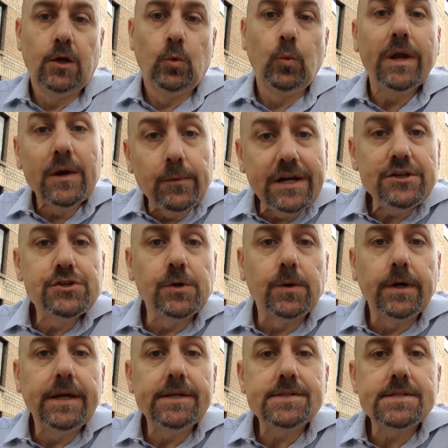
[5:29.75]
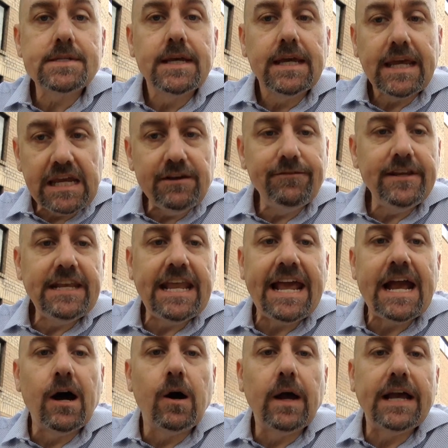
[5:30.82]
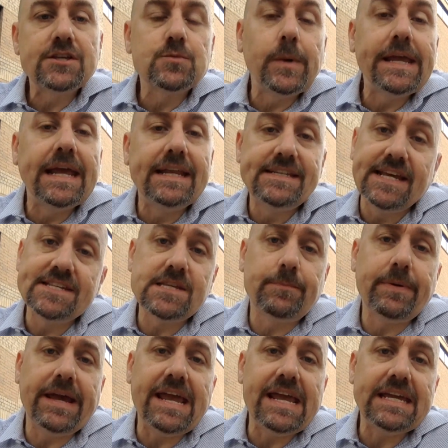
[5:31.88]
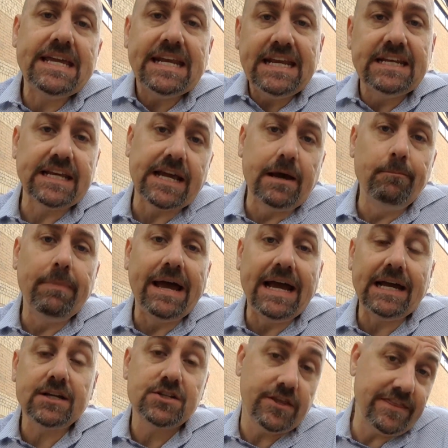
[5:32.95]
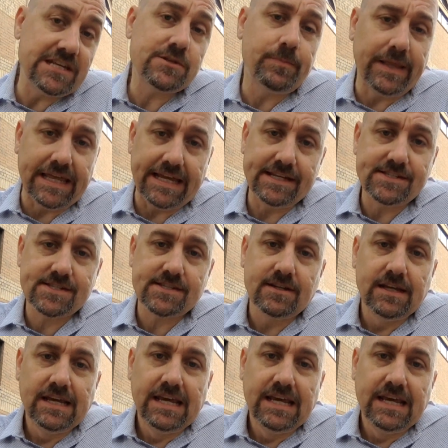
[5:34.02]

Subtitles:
We rejoice even now as we anticipate getting to come back to this place.